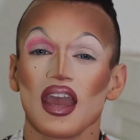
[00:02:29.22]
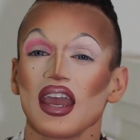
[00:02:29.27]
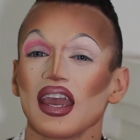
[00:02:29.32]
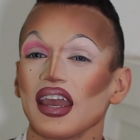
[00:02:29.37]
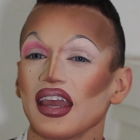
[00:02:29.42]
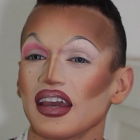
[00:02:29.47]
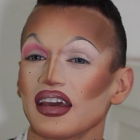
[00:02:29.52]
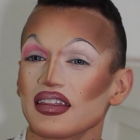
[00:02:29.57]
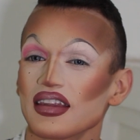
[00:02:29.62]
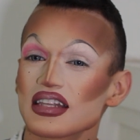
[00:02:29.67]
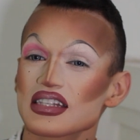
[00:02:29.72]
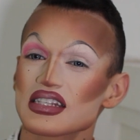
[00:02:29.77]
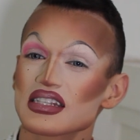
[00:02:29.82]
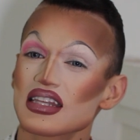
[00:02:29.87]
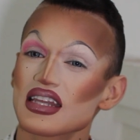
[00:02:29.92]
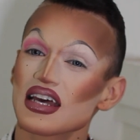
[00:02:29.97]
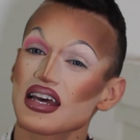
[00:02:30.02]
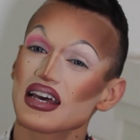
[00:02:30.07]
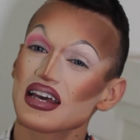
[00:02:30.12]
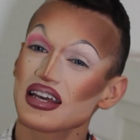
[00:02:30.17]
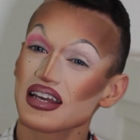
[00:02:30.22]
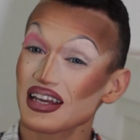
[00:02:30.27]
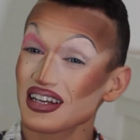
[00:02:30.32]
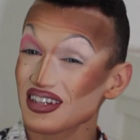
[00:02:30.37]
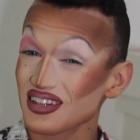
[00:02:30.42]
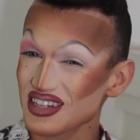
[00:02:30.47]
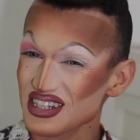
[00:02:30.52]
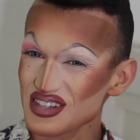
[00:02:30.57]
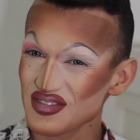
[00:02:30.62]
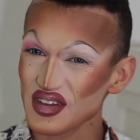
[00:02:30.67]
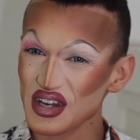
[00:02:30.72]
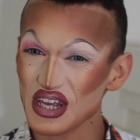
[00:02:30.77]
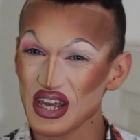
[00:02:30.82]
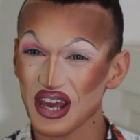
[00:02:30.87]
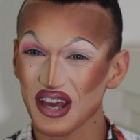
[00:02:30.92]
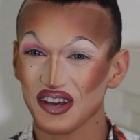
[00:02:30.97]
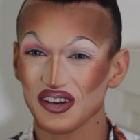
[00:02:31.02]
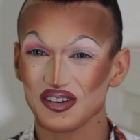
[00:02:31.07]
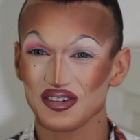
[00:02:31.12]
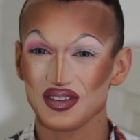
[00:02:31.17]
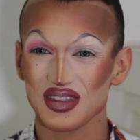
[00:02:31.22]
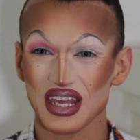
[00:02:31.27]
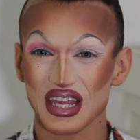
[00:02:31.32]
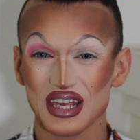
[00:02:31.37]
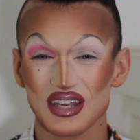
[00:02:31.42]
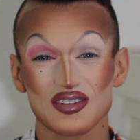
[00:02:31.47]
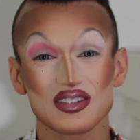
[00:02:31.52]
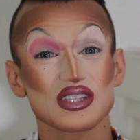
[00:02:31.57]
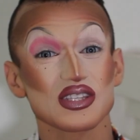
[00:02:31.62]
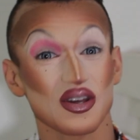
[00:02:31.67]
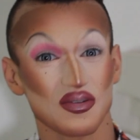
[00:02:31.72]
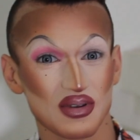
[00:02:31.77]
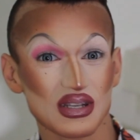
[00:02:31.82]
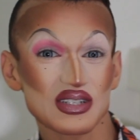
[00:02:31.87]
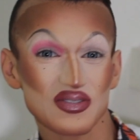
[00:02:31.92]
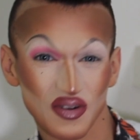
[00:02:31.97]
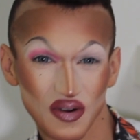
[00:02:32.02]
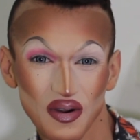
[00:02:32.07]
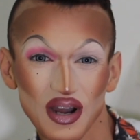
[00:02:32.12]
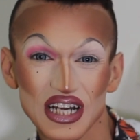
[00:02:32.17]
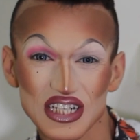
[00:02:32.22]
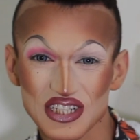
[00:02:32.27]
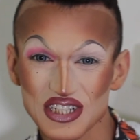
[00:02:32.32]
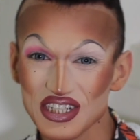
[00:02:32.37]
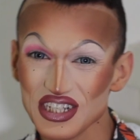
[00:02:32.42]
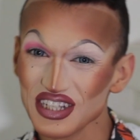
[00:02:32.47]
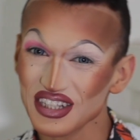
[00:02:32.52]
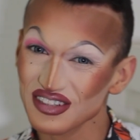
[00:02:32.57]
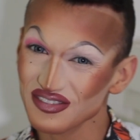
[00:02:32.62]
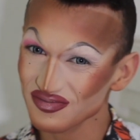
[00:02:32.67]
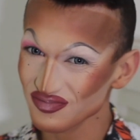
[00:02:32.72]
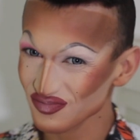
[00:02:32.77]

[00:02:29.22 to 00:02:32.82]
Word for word: And that's the end of this video. Thank you so much for watching.